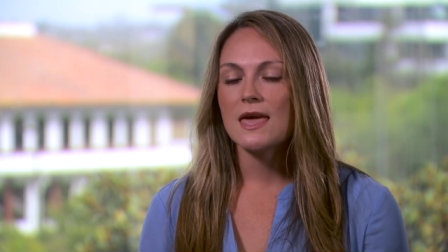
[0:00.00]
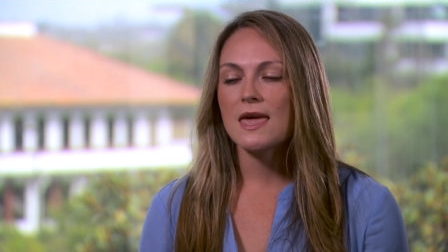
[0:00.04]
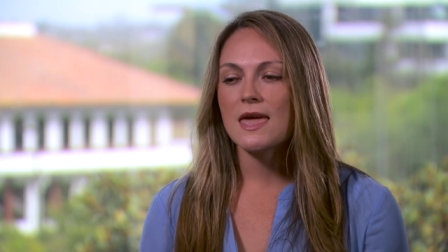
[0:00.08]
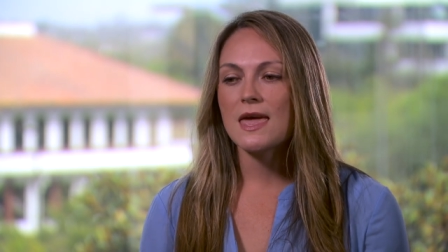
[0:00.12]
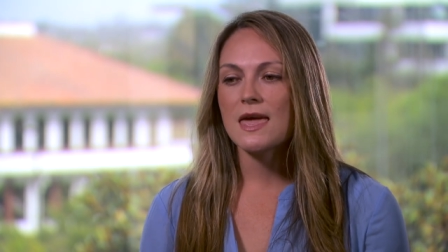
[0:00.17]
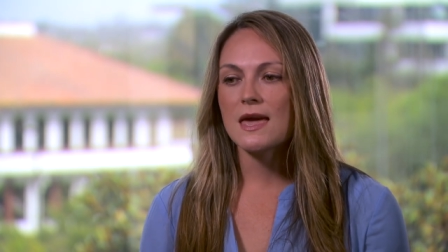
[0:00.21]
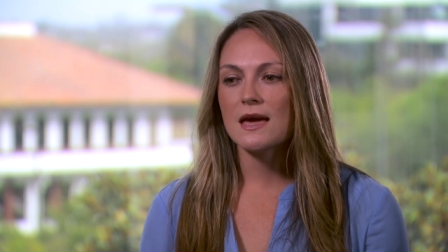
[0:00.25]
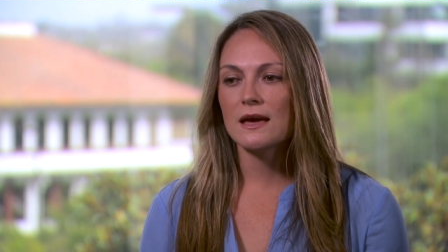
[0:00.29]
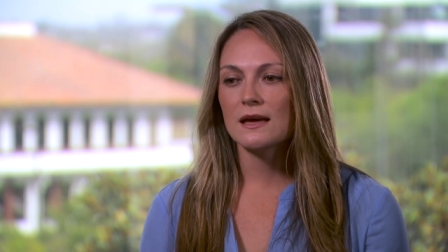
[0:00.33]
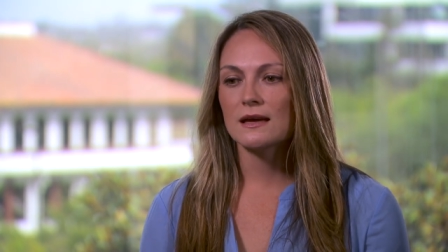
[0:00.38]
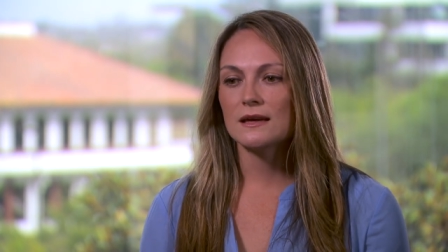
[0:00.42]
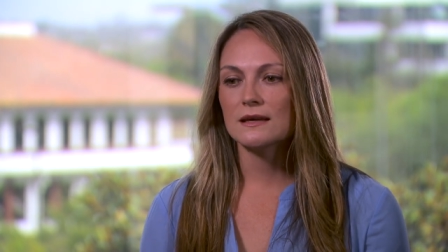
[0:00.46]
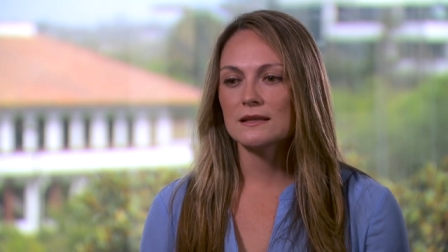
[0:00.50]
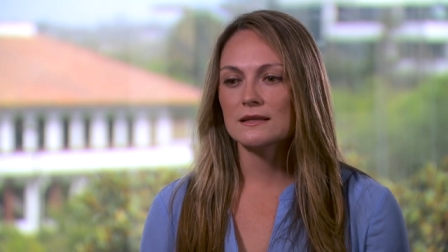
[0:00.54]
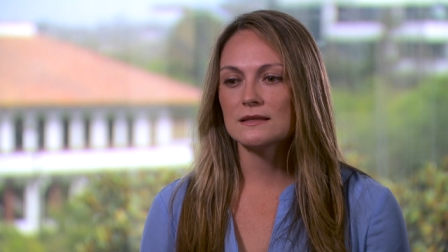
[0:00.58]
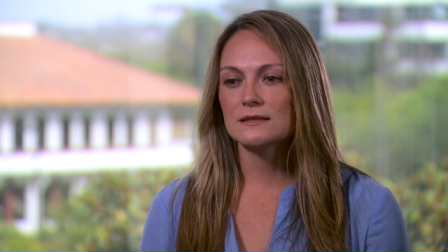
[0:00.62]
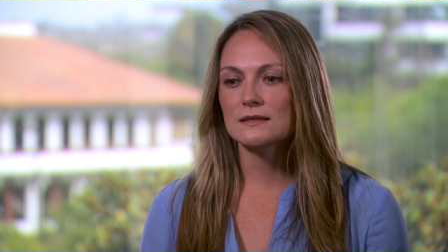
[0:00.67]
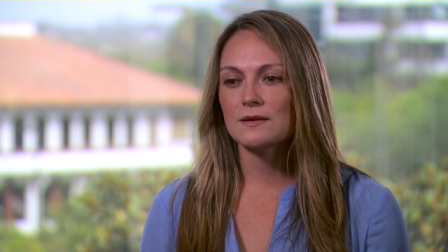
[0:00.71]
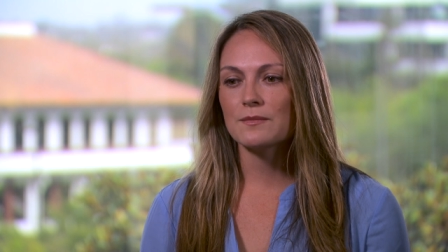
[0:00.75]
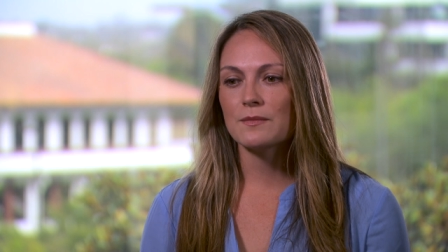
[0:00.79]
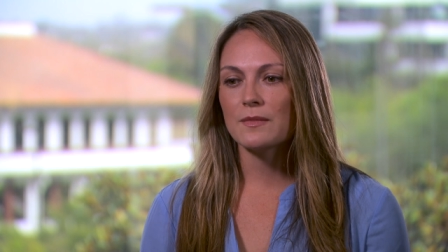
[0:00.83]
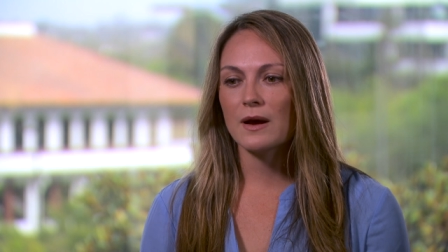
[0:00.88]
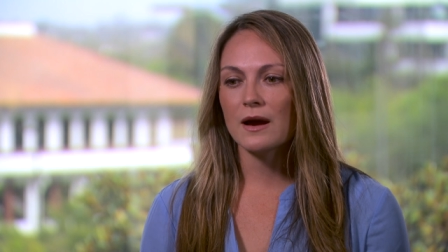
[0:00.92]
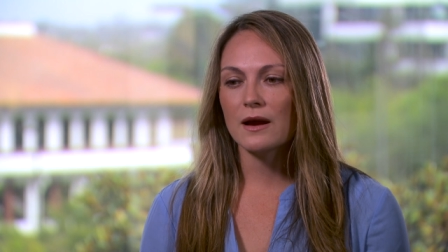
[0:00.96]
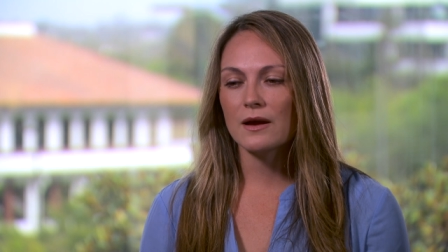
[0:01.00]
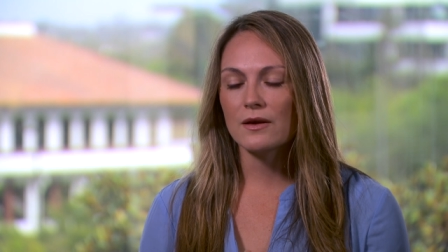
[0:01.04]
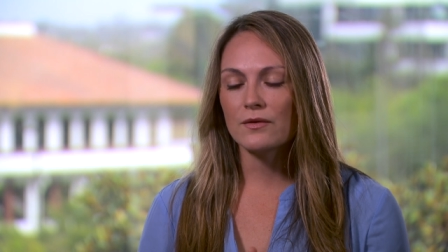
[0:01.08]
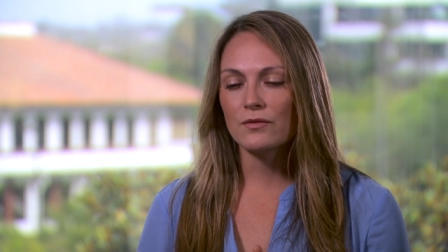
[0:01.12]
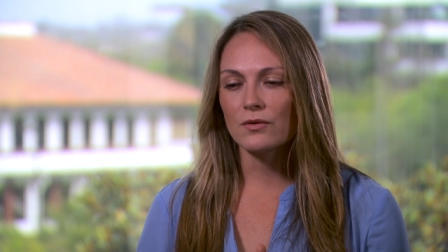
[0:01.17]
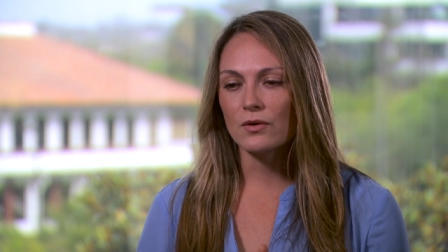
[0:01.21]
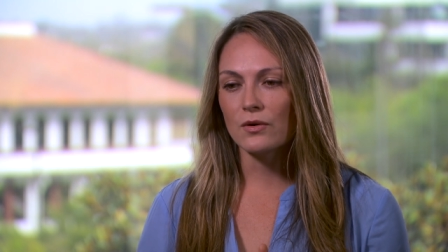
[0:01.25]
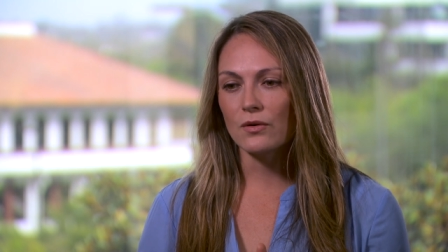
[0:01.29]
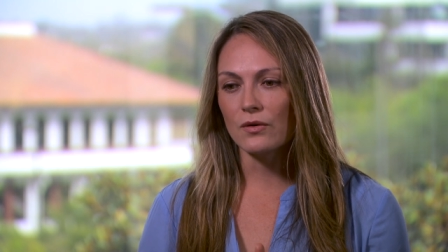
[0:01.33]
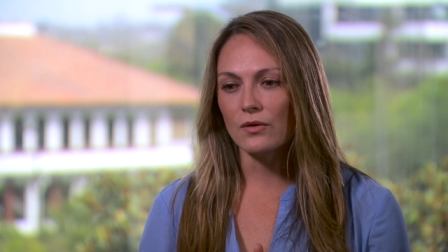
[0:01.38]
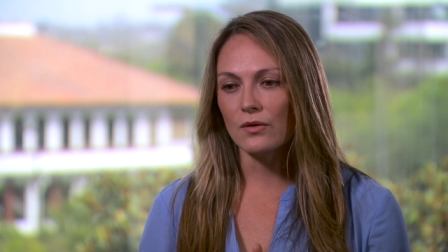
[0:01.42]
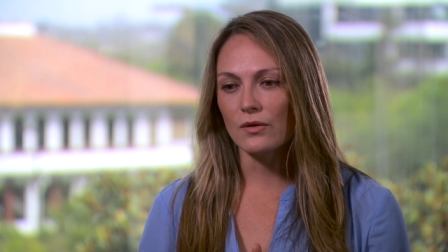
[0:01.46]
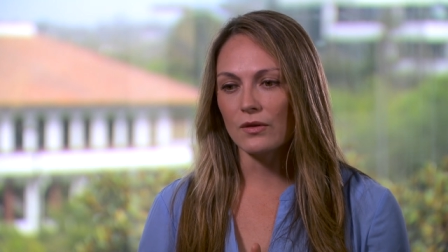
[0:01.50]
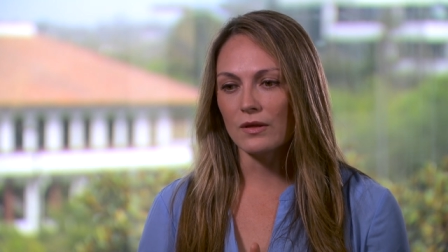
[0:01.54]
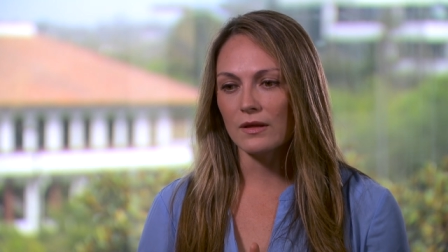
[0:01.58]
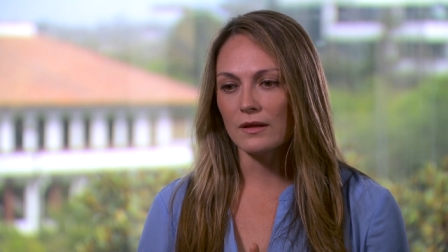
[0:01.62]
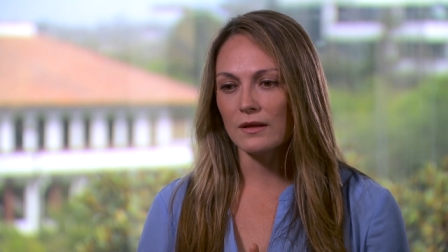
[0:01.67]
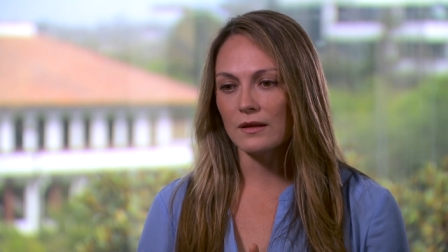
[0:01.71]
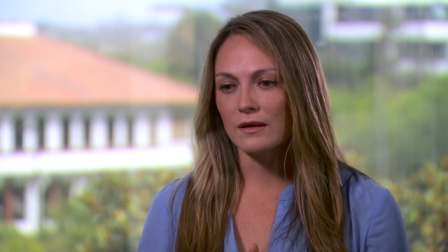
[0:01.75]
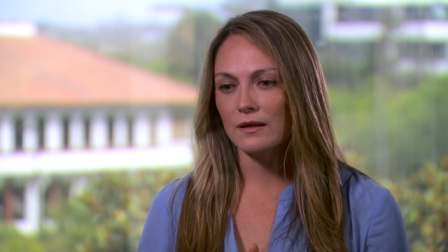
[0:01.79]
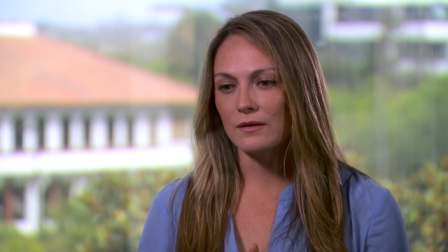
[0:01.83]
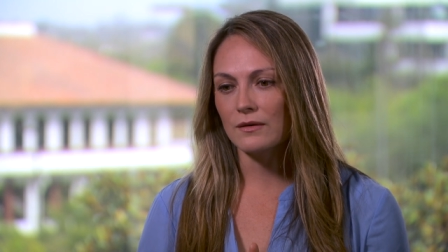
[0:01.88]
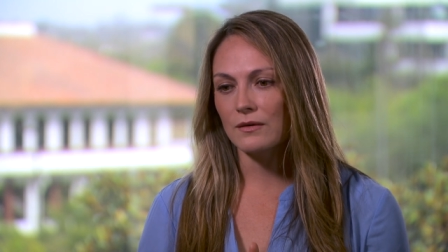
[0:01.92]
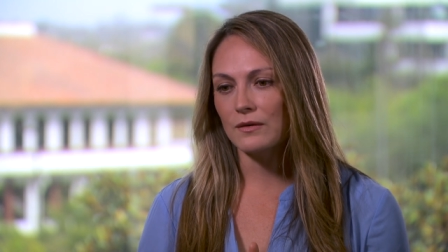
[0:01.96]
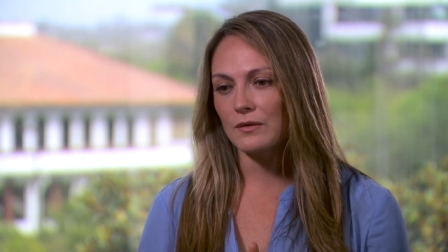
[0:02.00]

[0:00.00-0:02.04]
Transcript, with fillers: And my role